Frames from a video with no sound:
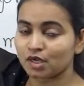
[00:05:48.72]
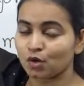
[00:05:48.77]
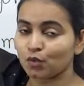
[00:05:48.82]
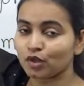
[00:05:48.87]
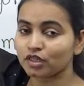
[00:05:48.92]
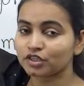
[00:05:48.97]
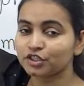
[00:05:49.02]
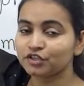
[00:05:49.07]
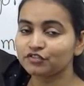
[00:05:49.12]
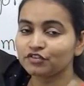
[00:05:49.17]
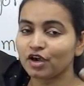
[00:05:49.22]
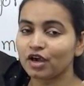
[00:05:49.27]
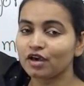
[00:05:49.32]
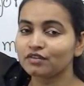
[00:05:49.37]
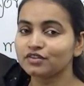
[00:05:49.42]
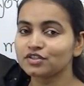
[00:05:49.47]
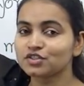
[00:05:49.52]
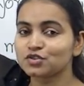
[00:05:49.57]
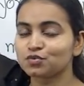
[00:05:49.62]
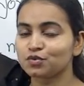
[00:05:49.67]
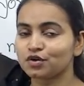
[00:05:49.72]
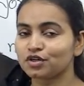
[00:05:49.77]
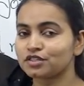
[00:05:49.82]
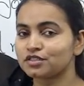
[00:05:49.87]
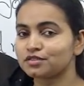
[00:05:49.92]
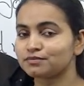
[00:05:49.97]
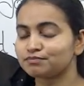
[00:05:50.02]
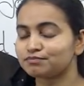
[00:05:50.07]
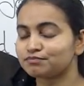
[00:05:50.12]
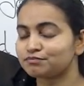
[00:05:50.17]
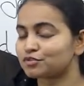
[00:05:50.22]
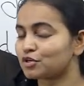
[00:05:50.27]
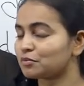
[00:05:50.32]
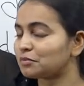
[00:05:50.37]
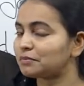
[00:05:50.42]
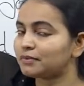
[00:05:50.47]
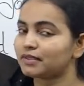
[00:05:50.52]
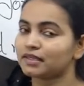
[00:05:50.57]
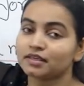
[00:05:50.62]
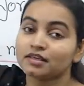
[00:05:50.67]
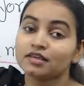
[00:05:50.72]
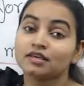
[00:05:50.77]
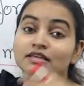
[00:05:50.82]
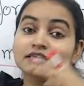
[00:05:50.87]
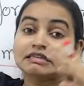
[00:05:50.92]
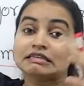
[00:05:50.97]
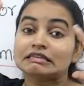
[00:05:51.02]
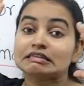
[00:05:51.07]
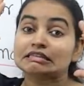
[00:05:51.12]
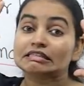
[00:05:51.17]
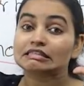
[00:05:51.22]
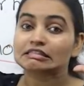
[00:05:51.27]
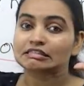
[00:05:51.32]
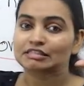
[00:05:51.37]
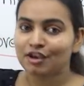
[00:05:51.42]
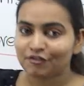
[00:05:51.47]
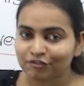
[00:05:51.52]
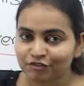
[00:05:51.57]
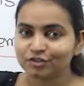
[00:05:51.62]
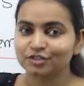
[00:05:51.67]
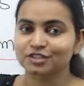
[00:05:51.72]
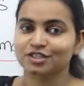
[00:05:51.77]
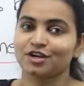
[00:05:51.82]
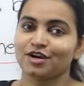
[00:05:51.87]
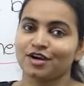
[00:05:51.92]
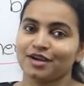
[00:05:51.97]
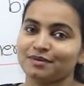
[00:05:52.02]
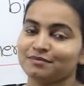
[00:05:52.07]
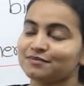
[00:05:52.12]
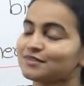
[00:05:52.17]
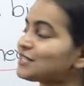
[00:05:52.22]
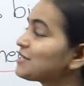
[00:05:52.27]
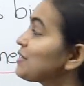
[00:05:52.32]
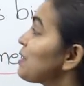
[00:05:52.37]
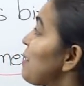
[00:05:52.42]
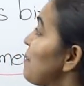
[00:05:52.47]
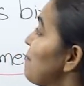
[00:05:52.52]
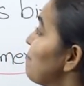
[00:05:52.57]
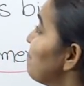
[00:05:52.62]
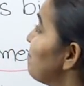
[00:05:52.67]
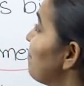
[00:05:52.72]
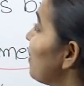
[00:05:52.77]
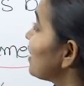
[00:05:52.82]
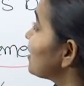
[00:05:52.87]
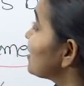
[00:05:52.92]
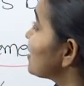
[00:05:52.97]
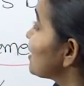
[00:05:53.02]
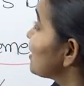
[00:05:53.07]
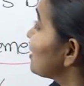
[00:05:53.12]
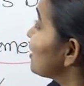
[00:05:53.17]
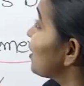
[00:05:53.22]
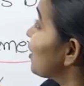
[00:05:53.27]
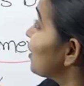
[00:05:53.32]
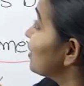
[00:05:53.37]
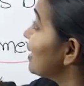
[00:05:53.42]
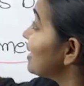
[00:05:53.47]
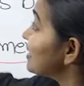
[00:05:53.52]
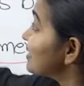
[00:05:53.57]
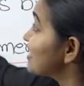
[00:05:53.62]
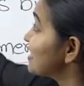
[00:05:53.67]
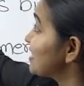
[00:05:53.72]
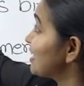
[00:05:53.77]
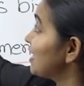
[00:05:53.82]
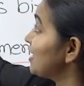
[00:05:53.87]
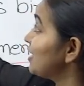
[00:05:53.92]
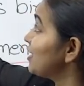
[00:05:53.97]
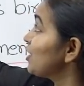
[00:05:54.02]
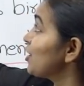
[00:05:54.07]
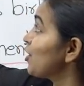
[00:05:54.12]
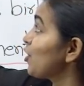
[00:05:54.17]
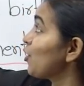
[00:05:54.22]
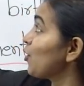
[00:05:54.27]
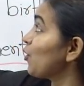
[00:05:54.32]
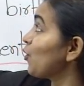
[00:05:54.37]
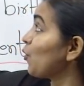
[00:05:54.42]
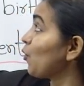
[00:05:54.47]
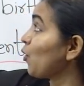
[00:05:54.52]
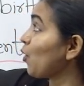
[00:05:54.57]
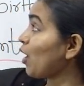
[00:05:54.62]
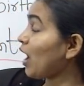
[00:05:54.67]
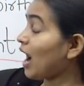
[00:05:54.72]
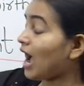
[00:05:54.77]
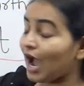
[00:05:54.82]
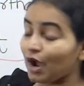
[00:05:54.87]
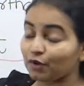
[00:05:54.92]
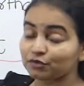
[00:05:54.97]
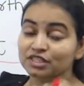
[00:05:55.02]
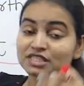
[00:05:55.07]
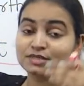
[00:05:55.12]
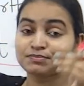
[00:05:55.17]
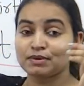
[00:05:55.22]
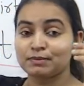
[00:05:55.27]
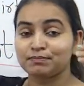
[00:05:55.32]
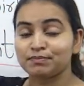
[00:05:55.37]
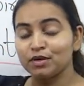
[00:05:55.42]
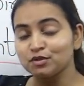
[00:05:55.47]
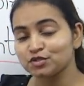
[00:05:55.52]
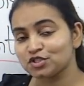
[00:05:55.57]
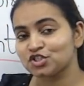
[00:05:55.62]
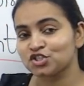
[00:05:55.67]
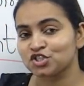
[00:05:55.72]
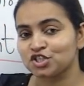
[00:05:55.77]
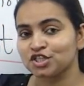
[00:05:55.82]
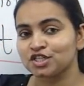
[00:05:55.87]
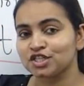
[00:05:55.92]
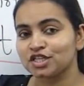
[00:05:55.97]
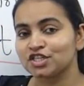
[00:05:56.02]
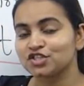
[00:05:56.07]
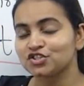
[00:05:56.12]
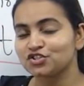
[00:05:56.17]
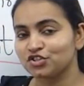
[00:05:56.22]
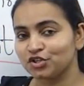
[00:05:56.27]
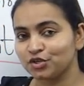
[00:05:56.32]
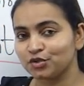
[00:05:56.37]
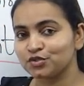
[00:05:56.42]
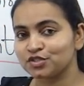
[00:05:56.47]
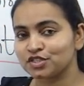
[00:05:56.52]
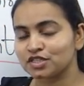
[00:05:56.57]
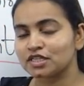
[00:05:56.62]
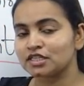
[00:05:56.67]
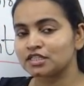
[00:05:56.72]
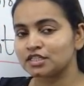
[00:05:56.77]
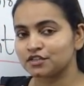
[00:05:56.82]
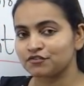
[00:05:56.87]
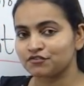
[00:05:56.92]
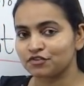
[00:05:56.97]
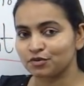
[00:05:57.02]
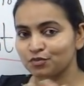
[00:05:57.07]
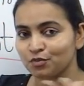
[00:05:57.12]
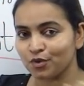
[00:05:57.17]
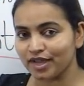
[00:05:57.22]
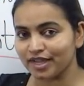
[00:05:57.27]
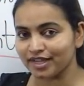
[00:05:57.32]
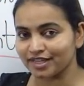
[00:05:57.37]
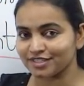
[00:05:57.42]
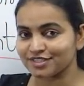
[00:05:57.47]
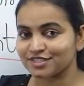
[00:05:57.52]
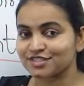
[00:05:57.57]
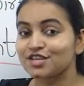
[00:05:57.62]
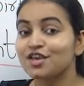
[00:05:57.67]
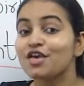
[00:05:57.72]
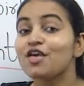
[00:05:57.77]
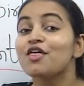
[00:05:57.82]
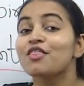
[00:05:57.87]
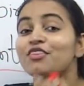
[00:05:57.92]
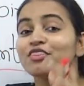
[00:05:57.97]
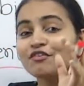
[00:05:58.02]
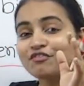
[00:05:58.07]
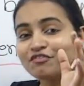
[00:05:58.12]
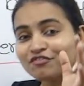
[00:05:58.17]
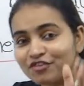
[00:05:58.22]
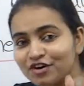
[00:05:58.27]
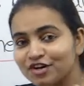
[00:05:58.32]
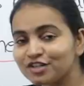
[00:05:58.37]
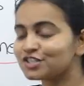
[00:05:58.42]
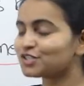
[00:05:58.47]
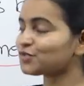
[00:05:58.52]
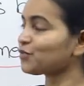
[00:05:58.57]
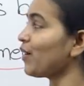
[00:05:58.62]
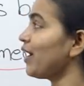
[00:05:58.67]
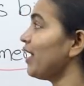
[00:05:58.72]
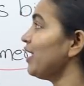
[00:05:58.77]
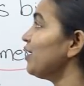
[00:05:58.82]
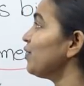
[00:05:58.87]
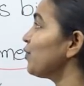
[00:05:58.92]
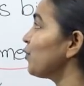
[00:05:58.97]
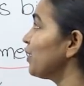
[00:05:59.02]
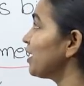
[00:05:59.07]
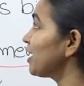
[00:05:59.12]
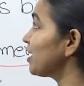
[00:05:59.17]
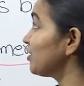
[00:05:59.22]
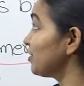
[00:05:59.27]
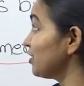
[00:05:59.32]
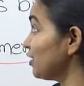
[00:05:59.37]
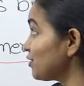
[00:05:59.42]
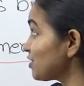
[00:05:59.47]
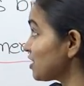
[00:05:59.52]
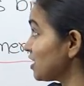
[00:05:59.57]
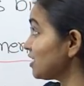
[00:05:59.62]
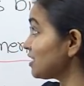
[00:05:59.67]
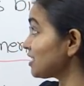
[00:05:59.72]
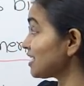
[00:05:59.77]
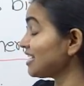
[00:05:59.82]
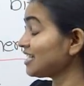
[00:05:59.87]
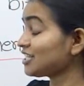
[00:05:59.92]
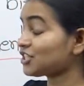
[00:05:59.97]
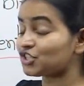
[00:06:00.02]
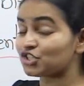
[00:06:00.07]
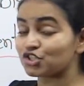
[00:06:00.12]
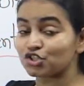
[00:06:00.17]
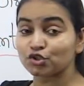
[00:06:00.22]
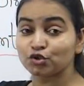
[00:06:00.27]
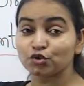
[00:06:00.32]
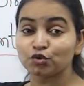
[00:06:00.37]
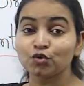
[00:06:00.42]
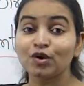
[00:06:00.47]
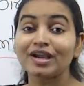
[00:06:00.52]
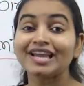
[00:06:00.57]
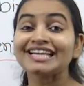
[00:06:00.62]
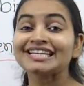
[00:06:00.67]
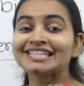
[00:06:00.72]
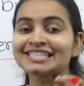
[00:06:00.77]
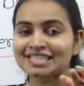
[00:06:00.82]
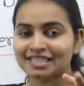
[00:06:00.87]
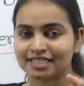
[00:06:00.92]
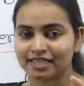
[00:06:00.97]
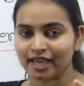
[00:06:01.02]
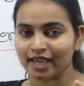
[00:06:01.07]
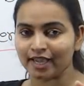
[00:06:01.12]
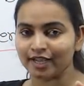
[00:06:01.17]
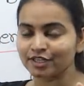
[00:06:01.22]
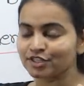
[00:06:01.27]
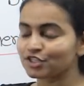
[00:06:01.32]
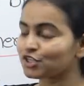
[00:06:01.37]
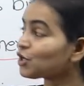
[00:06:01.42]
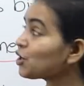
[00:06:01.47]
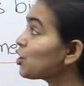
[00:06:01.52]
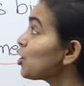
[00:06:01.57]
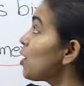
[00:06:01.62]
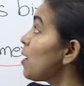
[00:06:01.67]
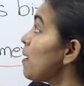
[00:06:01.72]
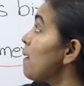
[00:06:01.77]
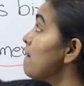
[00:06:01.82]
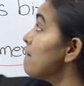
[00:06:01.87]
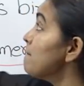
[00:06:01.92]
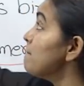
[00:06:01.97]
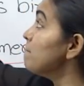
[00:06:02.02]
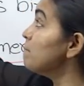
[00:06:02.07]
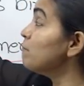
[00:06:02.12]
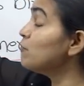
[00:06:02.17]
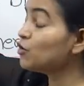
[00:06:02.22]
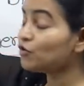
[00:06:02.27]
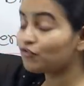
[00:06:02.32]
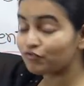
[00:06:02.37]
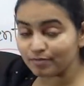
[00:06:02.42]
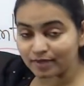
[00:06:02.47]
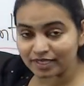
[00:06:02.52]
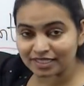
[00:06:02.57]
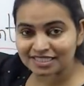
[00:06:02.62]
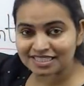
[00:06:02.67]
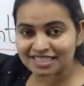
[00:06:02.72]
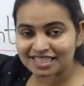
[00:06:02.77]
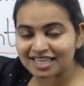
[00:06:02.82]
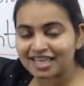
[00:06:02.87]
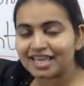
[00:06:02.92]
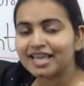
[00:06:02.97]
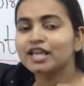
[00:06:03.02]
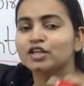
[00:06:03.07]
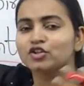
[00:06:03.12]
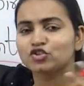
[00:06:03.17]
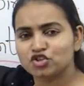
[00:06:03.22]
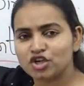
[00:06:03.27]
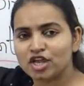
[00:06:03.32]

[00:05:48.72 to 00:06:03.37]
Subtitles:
Well, you've heard this word probably several times, but let's see how this preposition is used in different ways. The first way we can use it is to indicate movement in